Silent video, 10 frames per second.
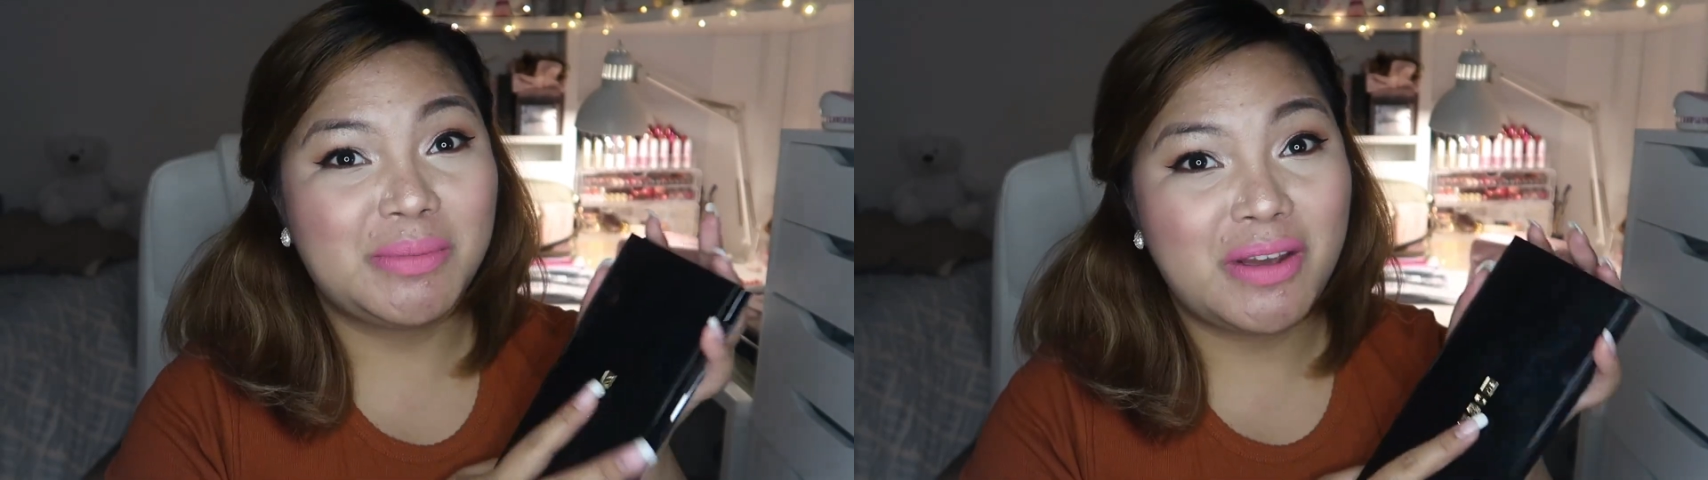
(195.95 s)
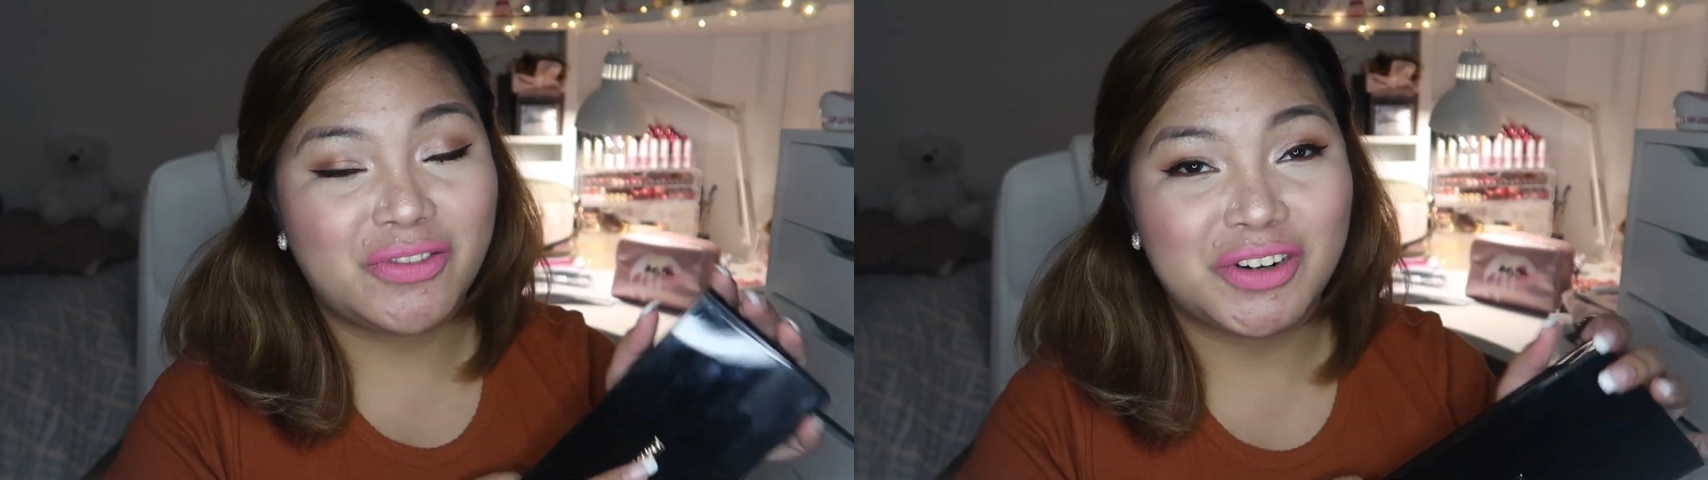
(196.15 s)

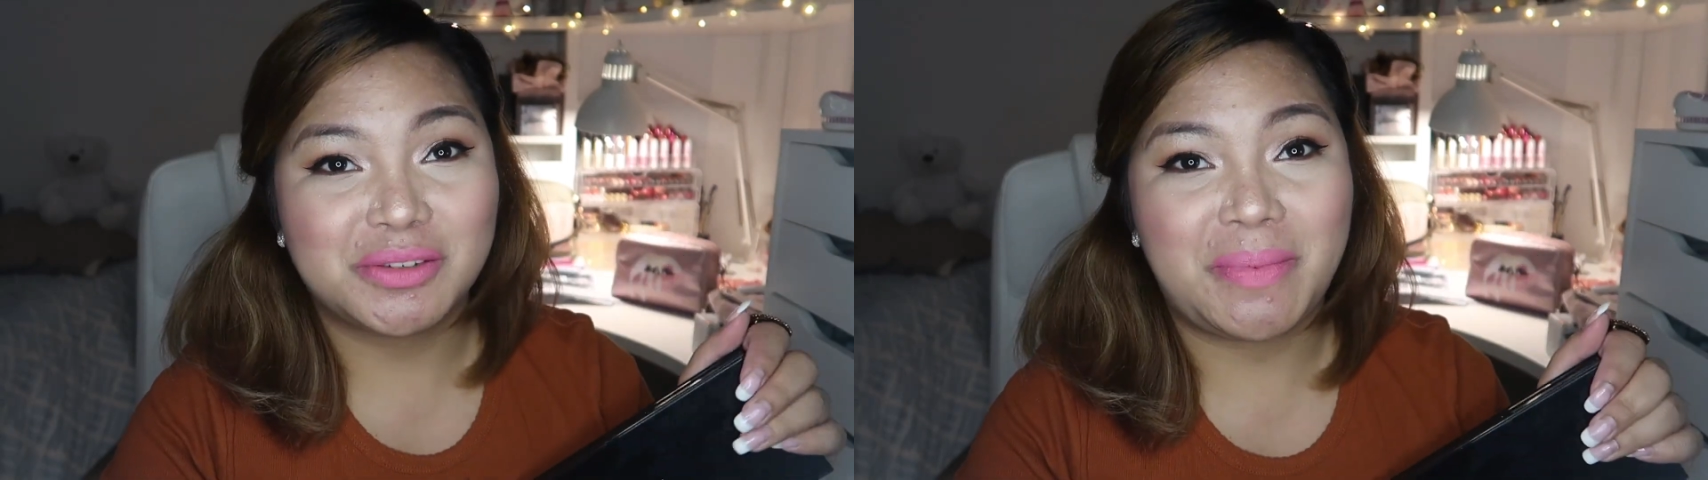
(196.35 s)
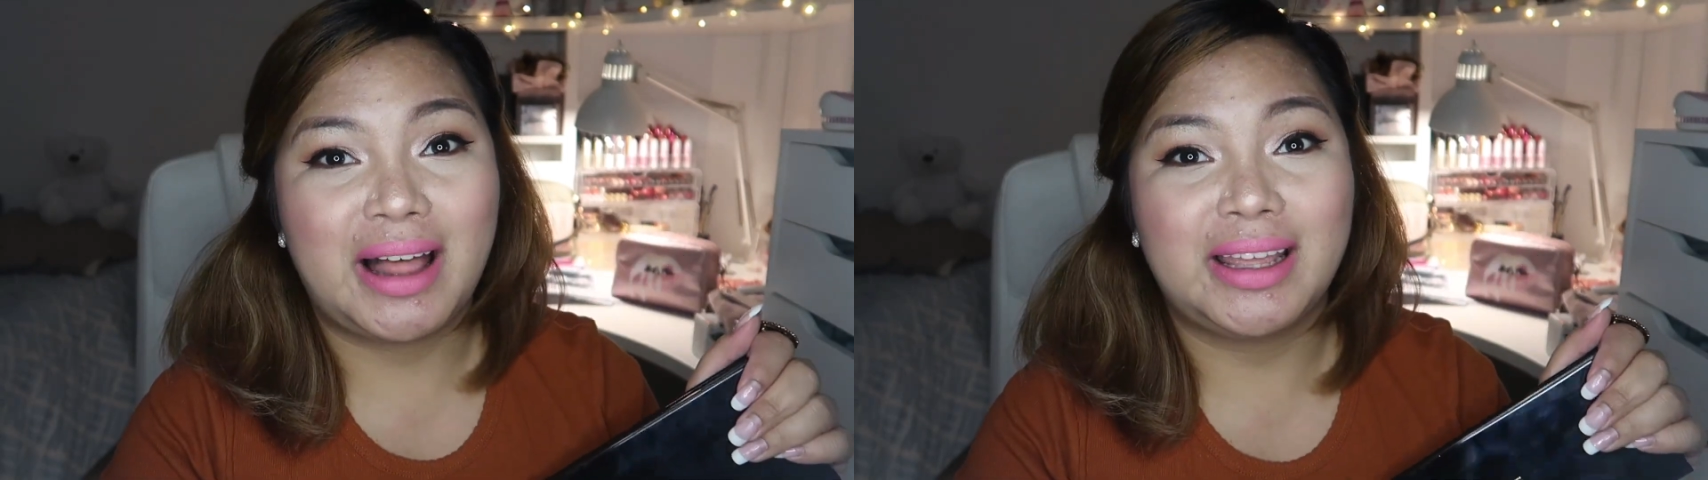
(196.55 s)
my
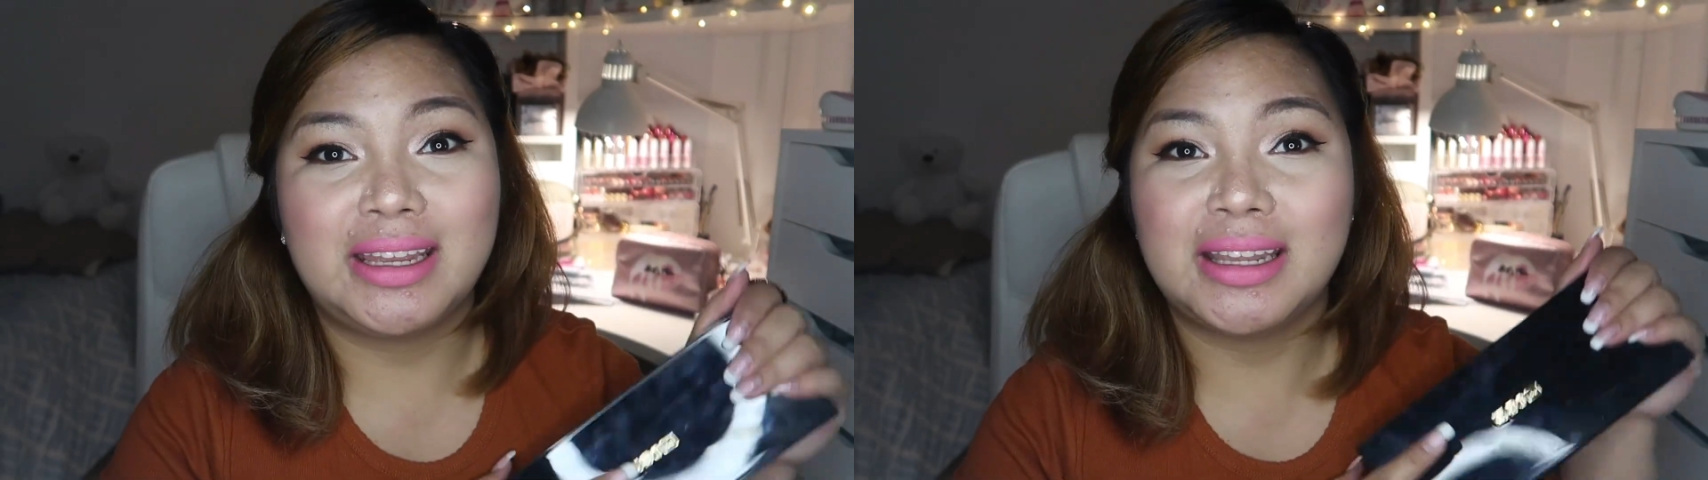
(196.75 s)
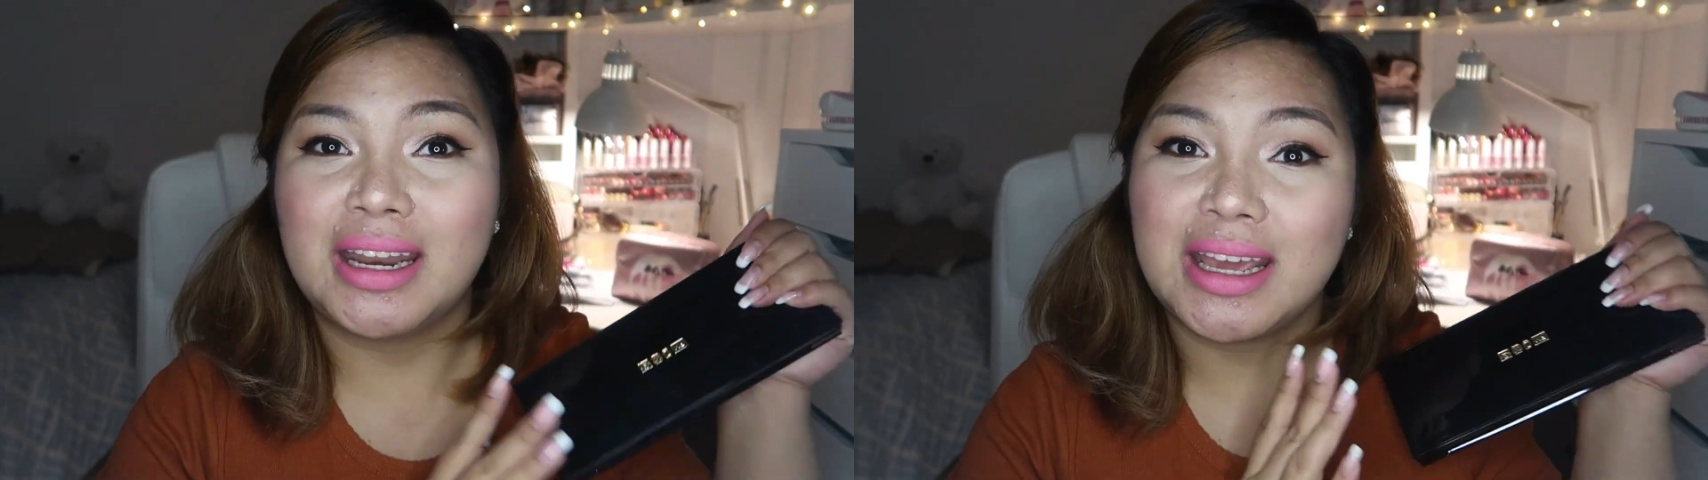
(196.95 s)
first
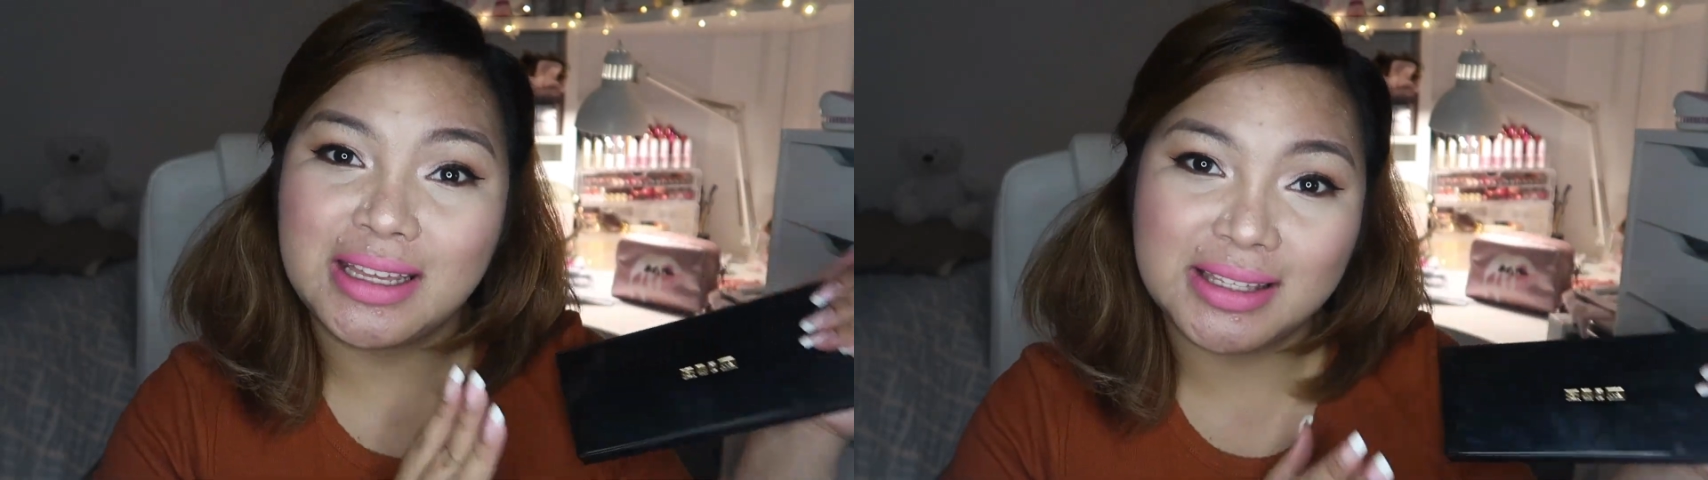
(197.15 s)
palette, and